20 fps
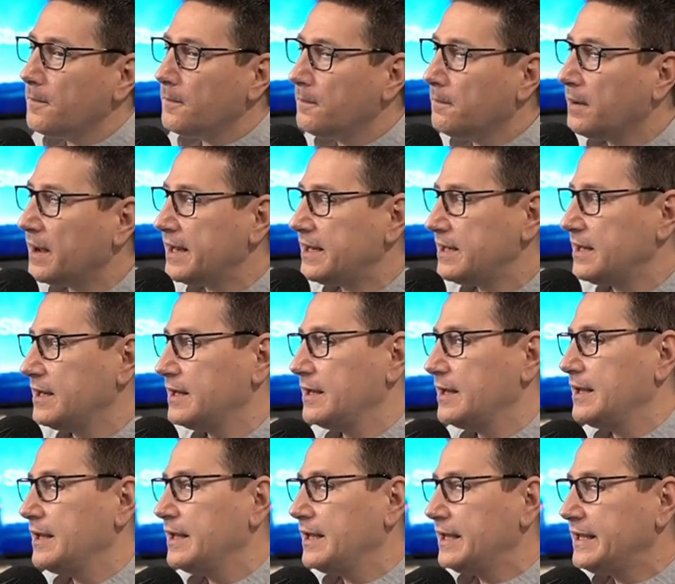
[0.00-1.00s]
But
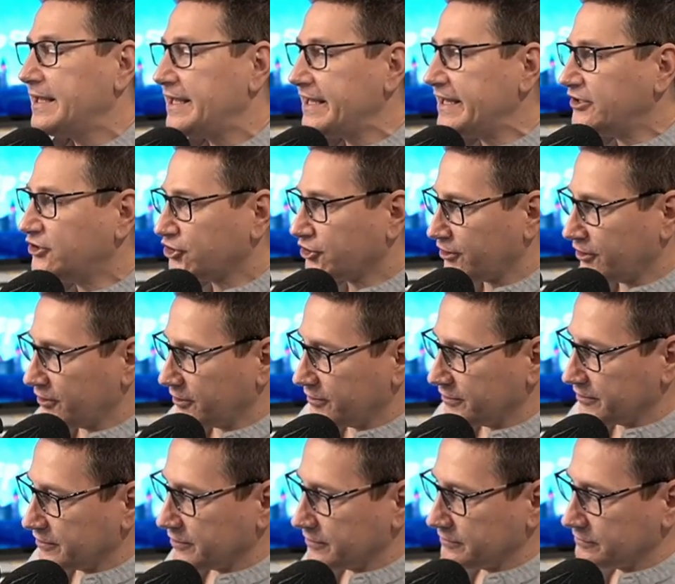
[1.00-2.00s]
he
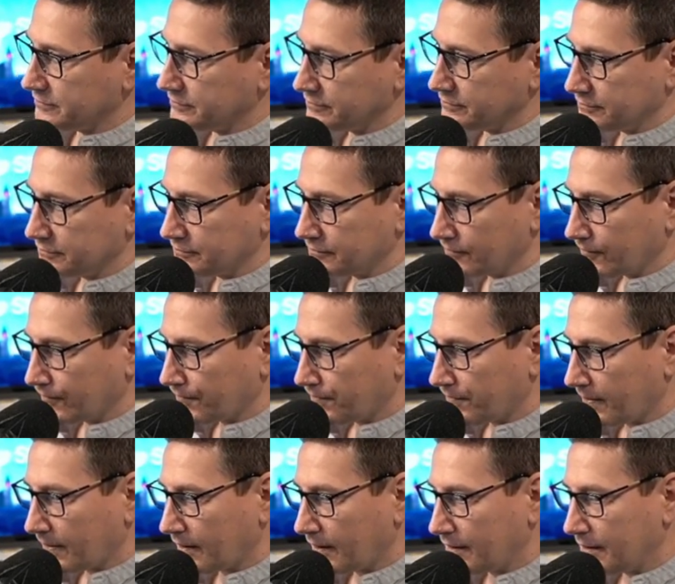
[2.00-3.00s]
turned
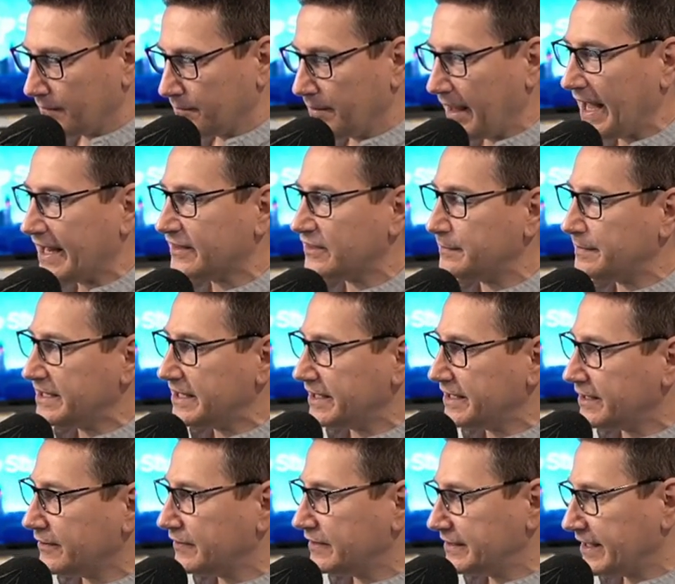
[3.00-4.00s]
back at the
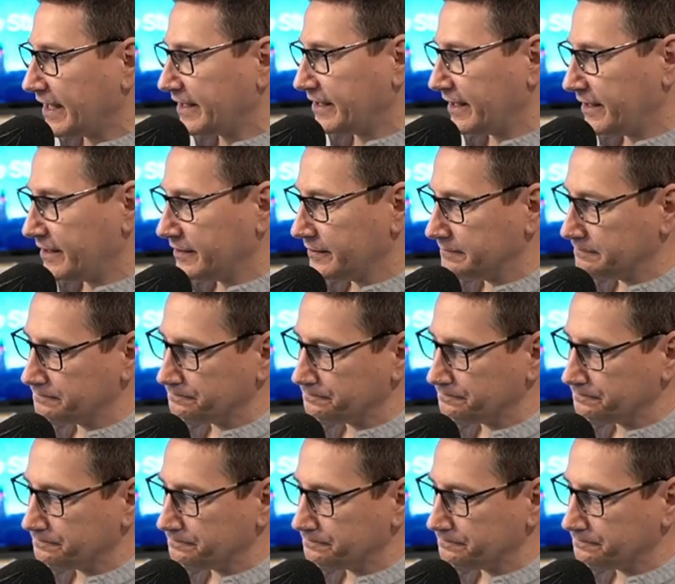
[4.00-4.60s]
beginning of the decade